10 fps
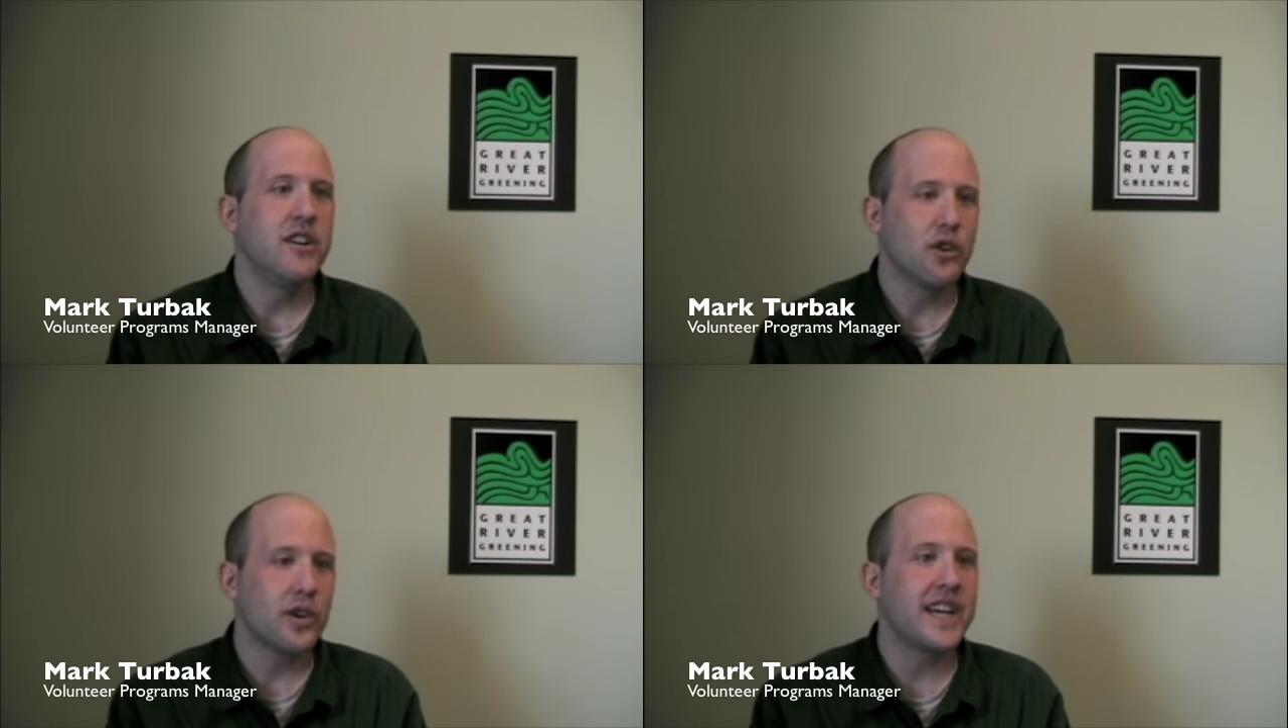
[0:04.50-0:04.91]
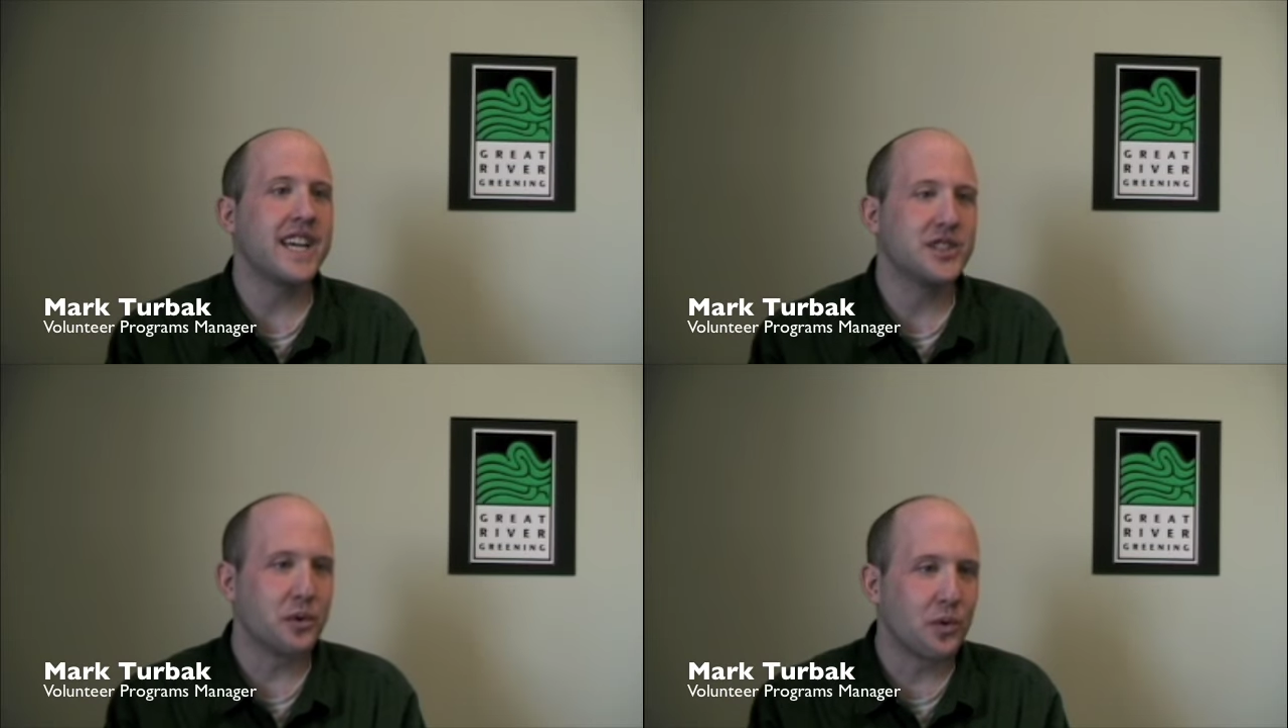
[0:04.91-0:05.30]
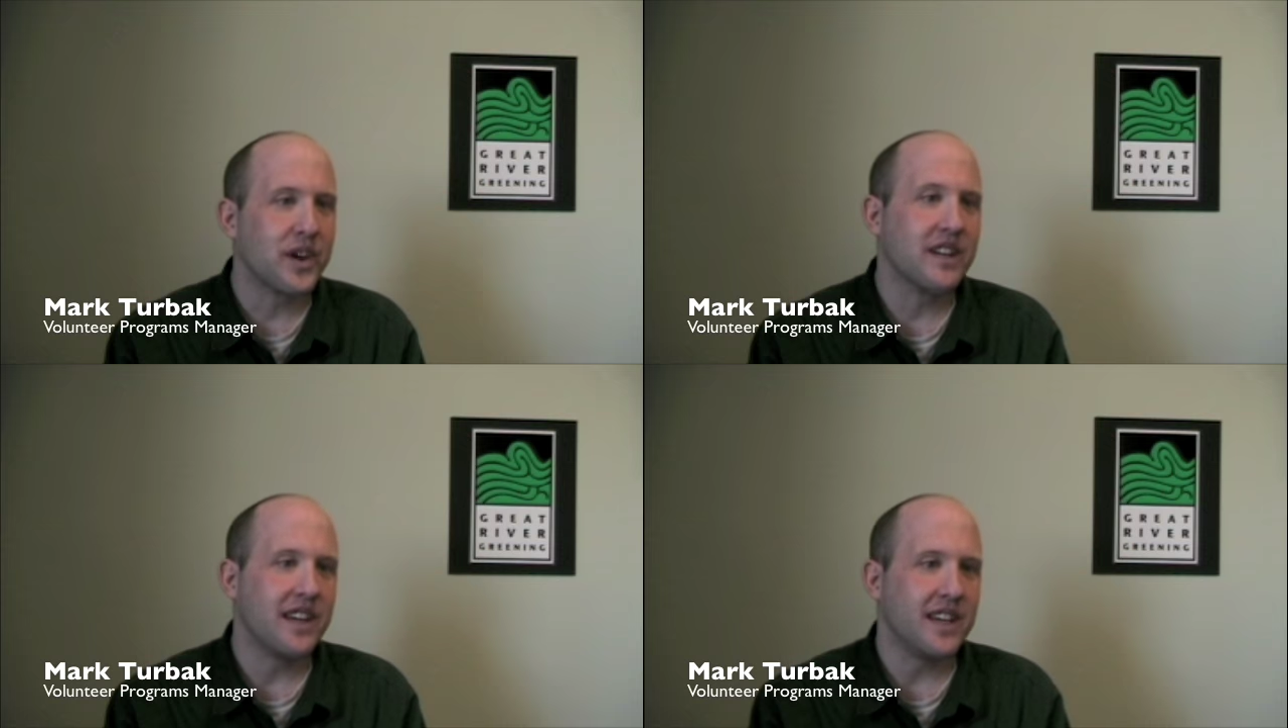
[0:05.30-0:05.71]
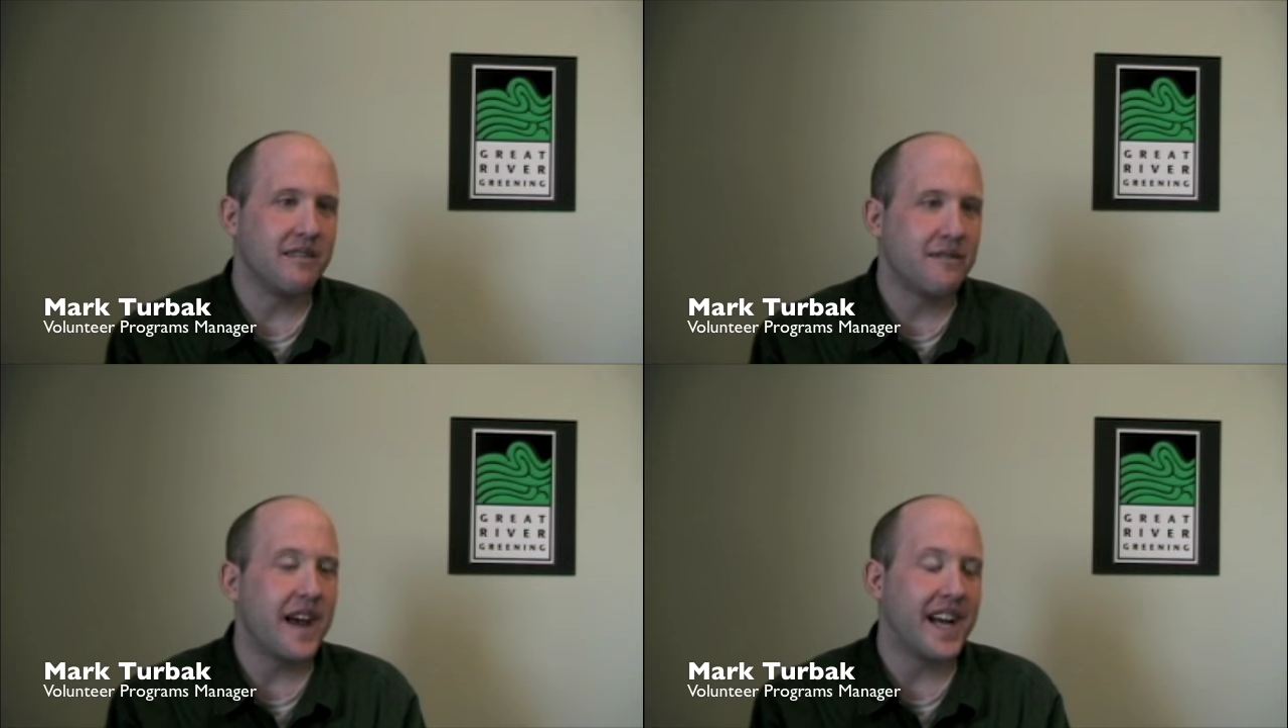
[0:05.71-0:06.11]
Eagle Creek is a really
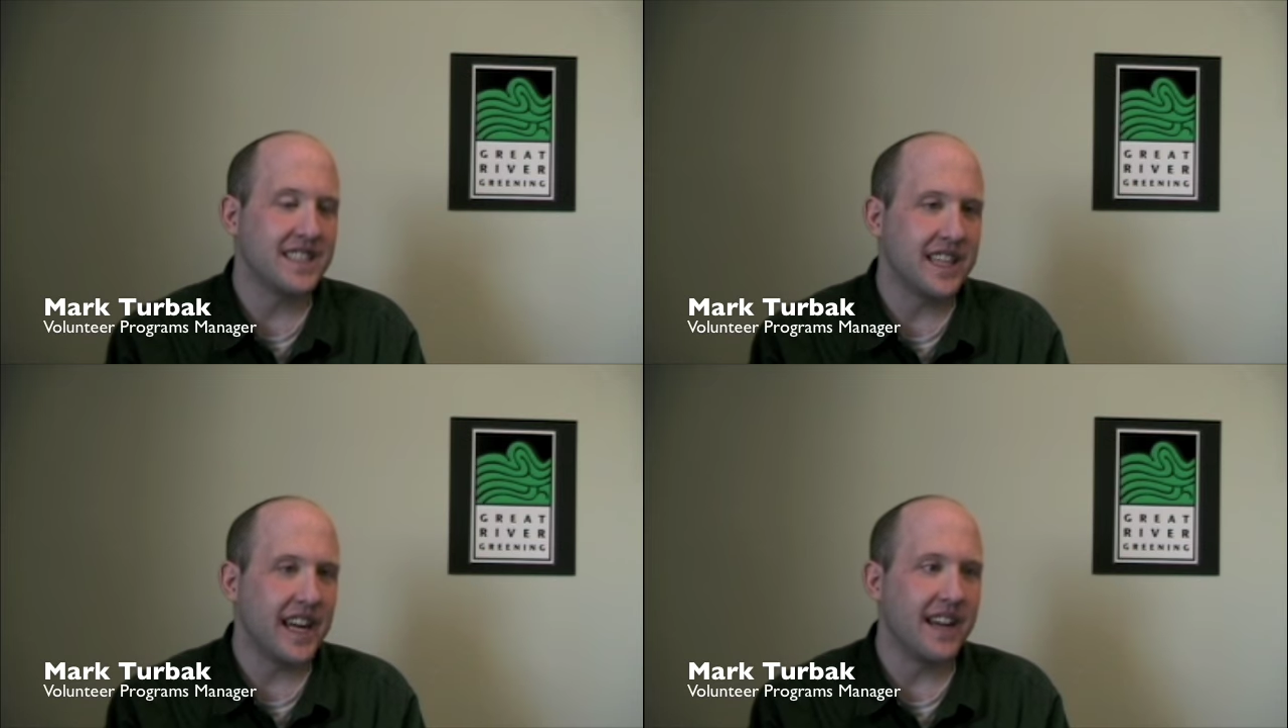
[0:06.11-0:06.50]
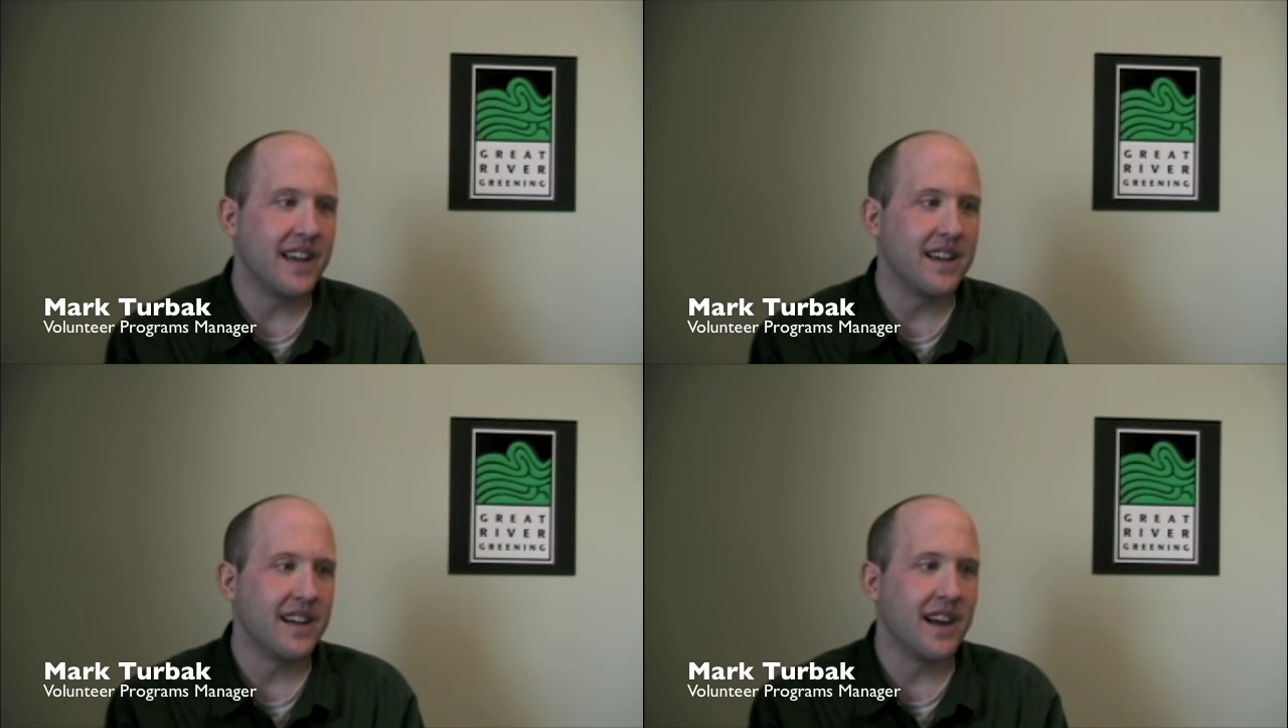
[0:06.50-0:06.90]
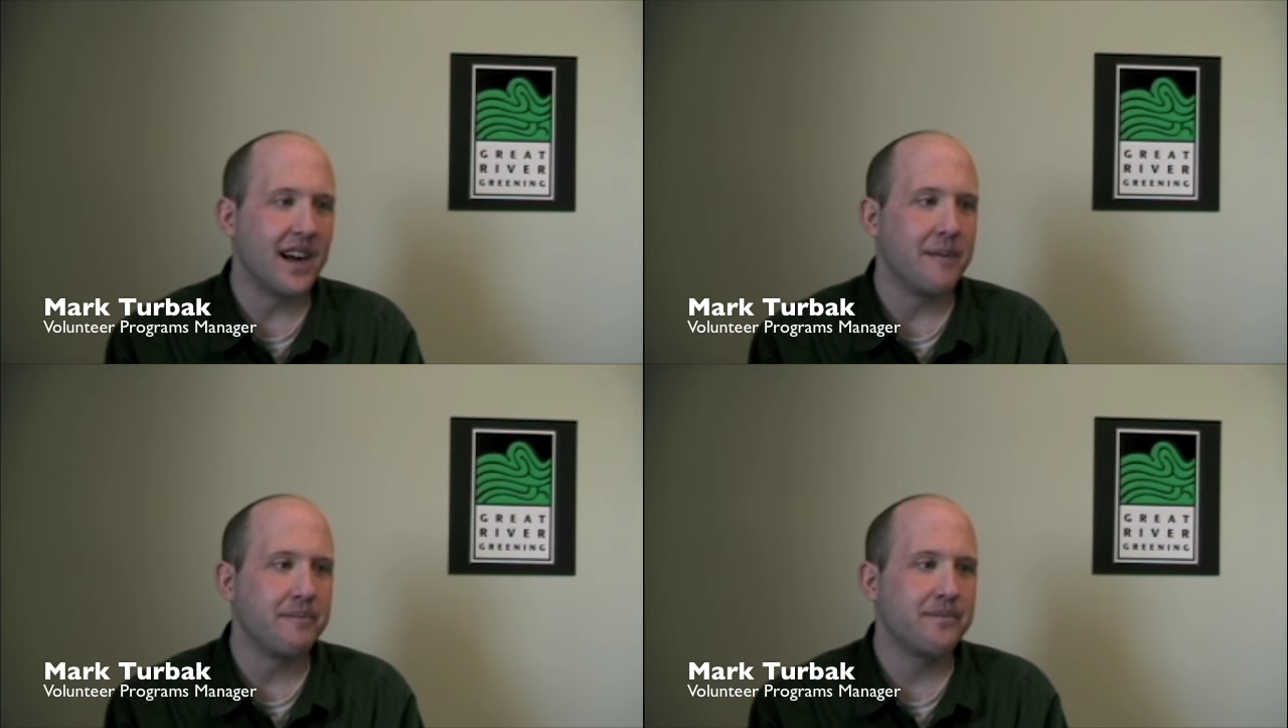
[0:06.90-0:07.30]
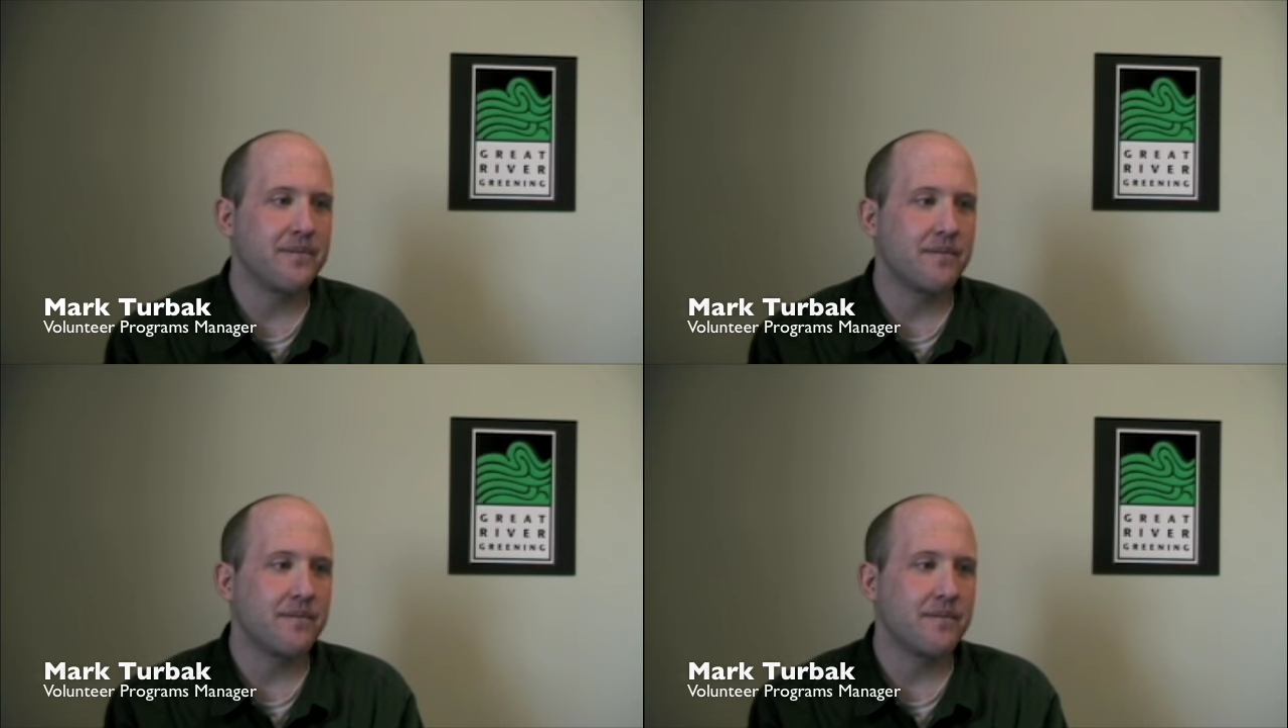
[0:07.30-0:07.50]
fascinating um,